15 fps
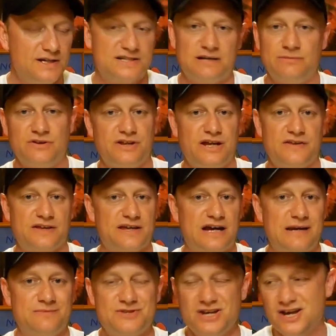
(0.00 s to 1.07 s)
Some of the other
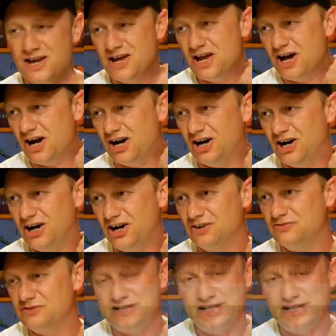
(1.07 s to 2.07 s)
games are